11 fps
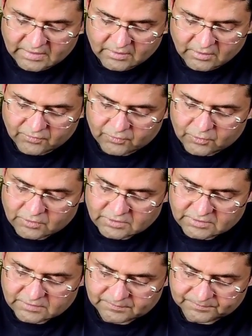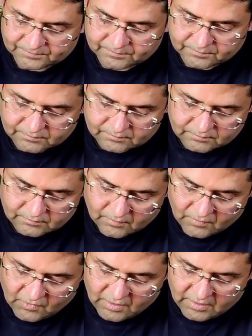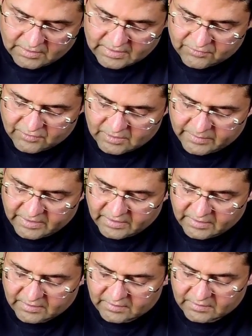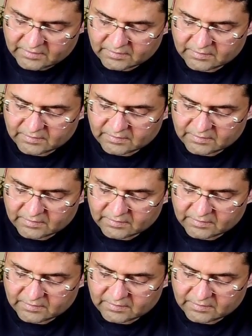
Then, of course, there will be